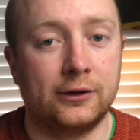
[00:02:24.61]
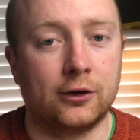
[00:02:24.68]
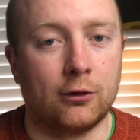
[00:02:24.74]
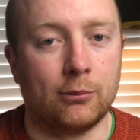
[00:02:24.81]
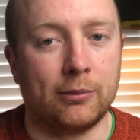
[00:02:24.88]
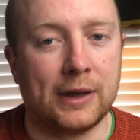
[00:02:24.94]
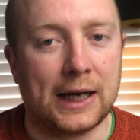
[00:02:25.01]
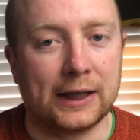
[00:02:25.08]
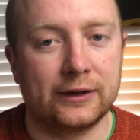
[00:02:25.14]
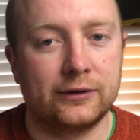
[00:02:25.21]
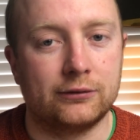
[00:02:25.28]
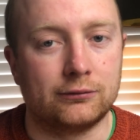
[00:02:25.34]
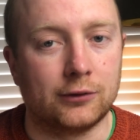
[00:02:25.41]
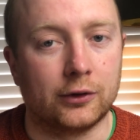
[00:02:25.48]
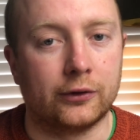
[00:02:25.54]

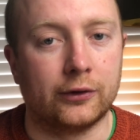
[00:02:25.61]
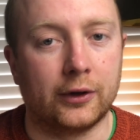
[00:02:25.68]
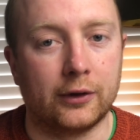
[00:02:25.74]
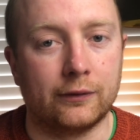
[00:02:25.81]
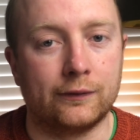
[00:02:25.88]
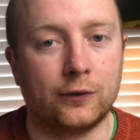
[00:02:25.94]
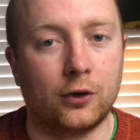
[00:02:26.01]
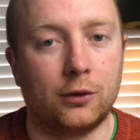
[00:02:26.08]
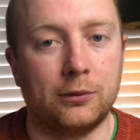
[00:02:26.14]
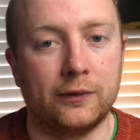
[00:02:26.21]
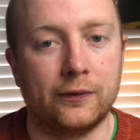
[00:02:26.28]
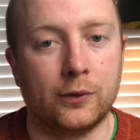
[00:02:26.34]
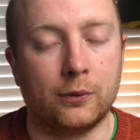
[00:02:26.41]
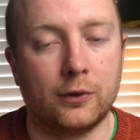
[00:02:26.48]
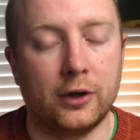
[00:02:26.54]
compact rondo form
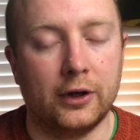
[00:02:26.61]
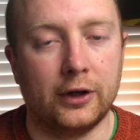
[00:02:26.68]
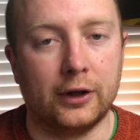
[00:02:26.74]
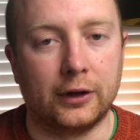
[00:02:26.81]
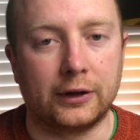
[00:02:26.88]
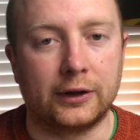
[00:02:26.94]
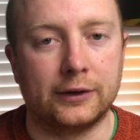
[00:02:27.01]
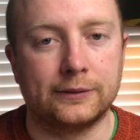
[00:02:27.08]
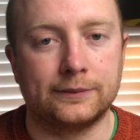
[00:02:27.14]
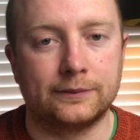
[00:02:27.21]
of the work.